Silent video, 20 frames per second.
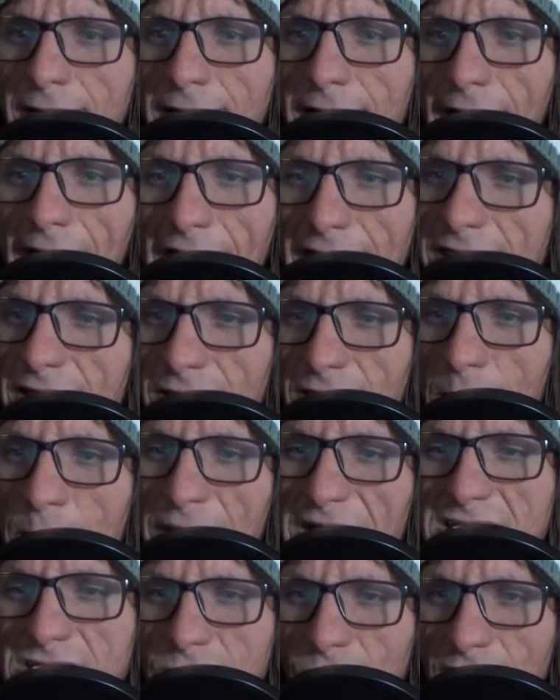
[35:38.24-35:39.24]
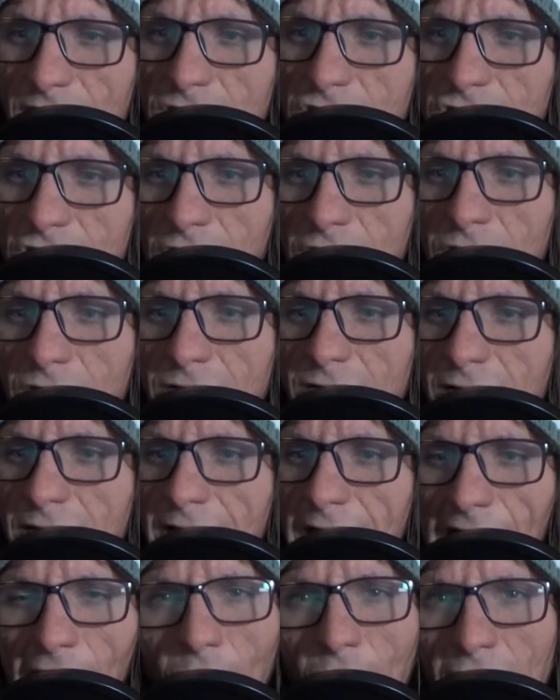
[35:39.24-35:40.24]
I think the best way to show
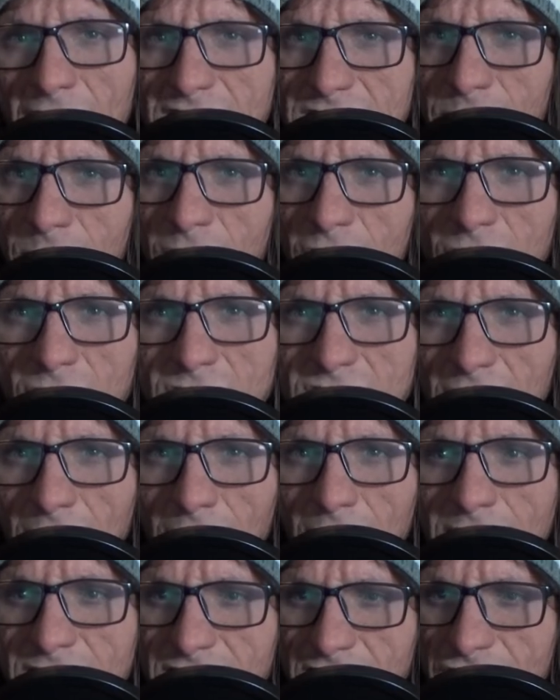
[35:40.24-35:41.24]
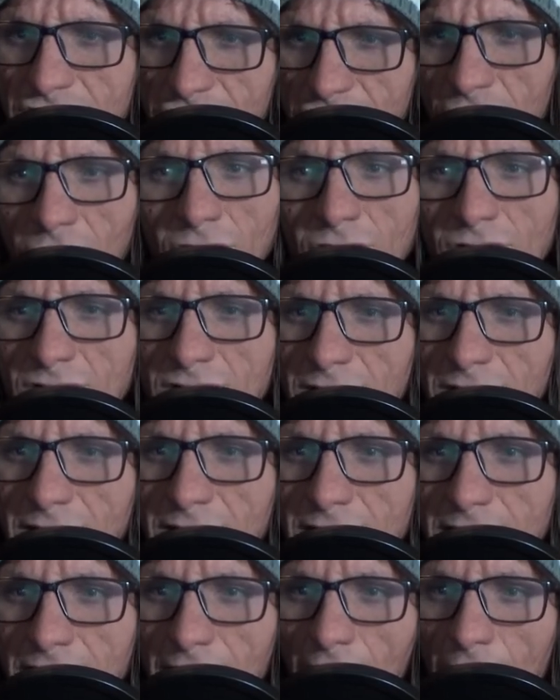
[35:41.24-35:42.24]
how awesome girls are is to show
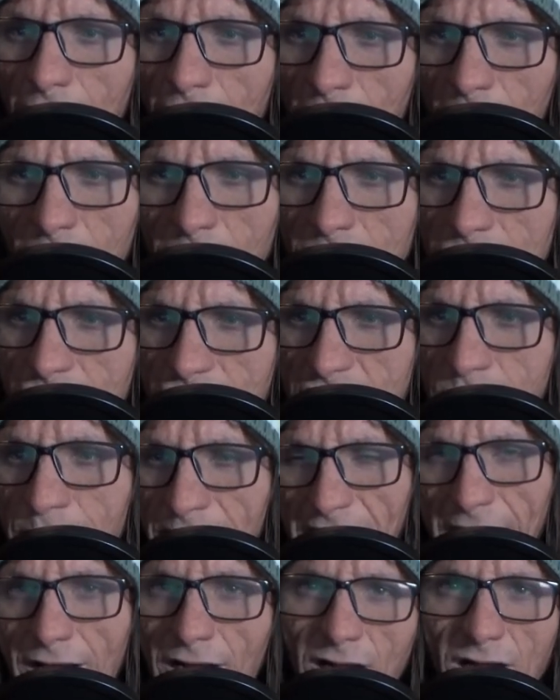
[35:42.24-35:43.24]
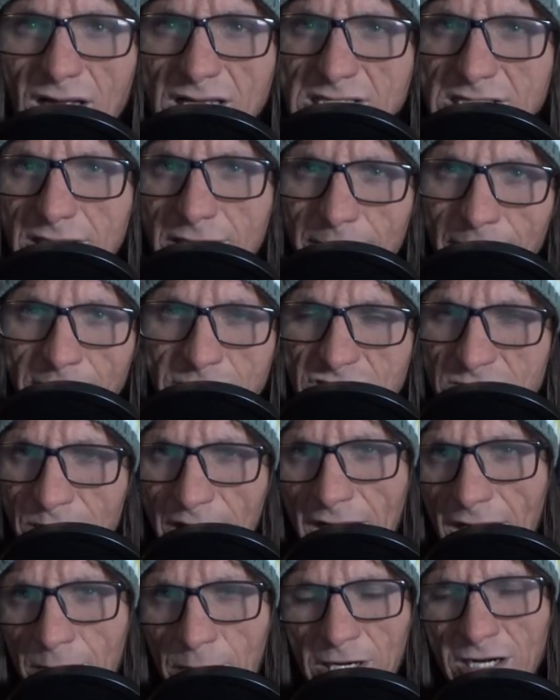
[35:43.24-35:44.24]
a girl just being awesome and just
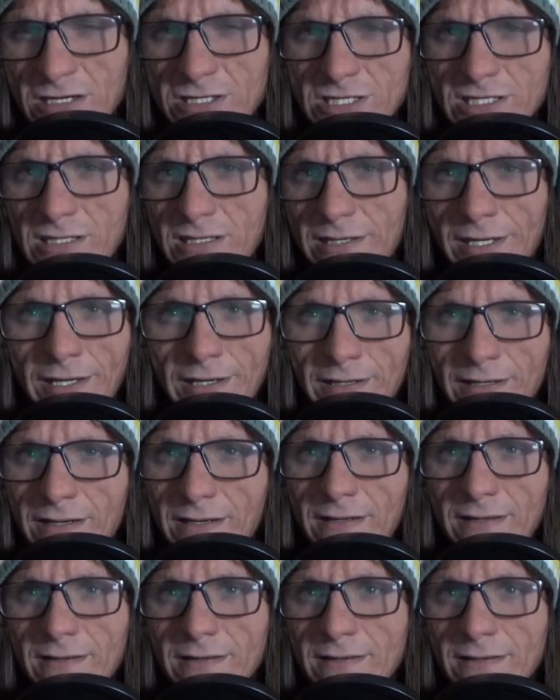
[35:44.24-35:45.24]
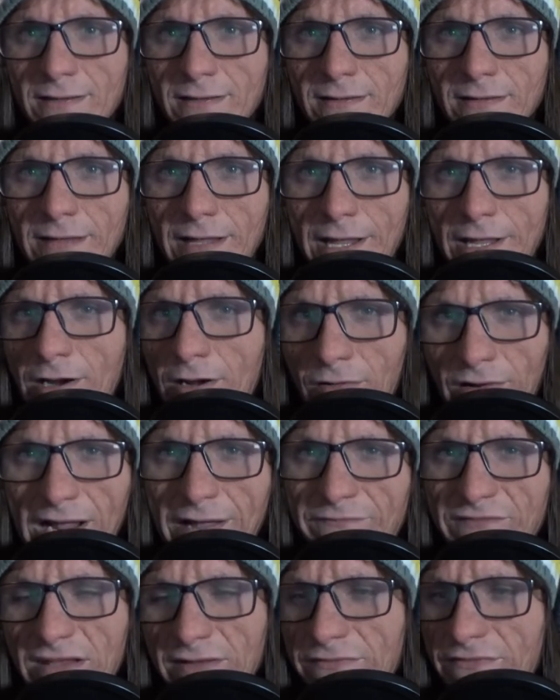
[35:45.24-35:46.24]
being a person and you don't
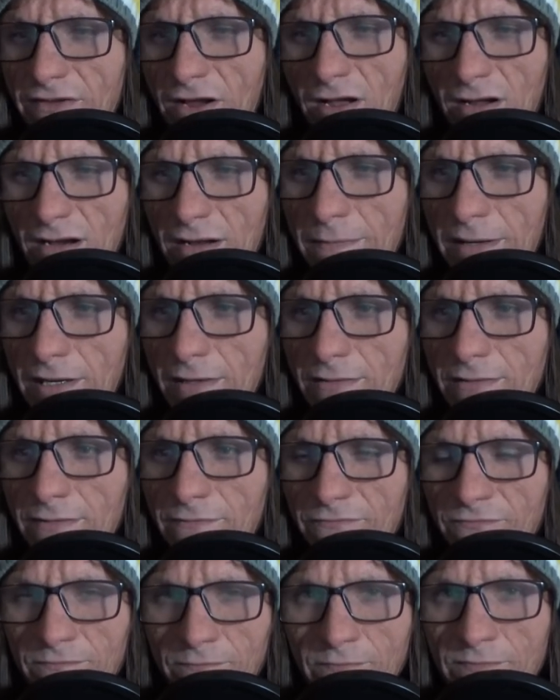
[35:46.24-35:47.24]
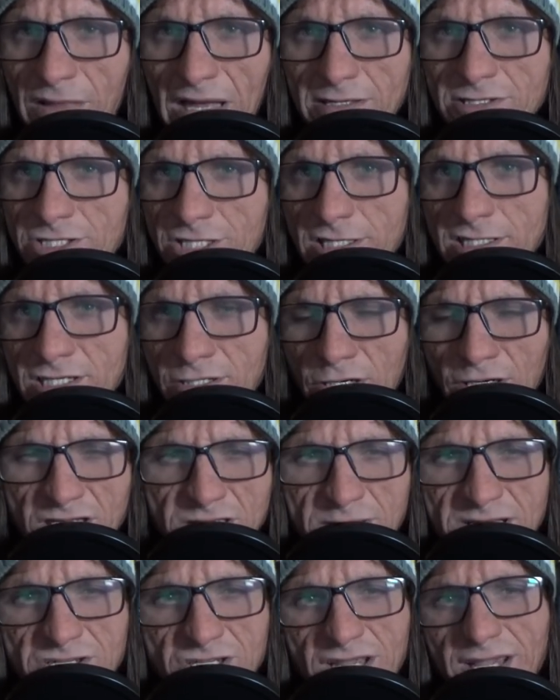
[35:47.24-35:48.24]
have to talk about that she's a girl
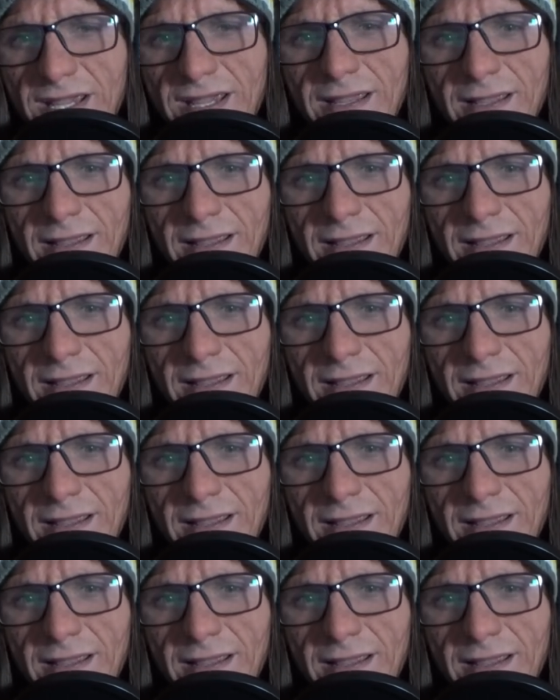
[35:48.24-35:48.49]
especially